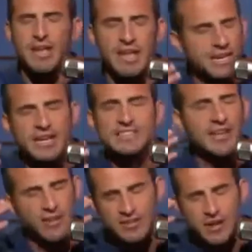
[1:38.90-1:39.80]
And he does
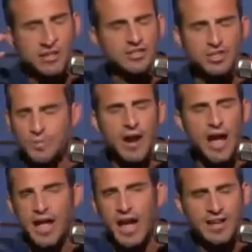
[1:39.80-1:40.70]
have a super
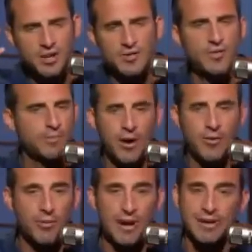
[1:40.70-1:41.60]
high IQ
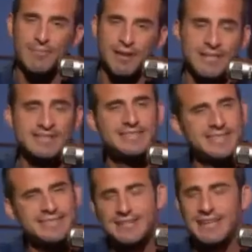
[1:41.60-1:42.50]
football brain. But he's
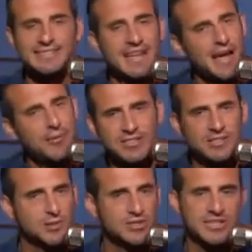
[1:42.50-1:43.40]
not
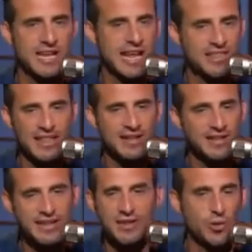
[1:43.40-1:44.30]
Russell Wilson
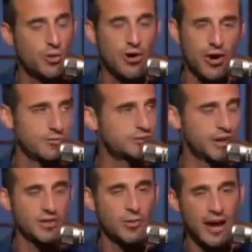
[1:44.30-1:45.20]
athletically nor arm
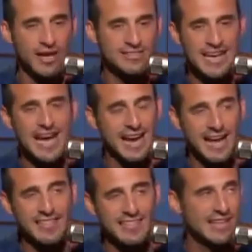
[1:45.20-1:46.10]
strength wise. And
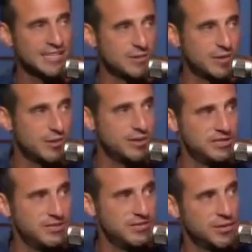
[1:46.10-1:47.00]
I think that's what they're
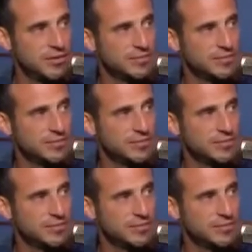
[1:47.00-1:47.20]
reaching for.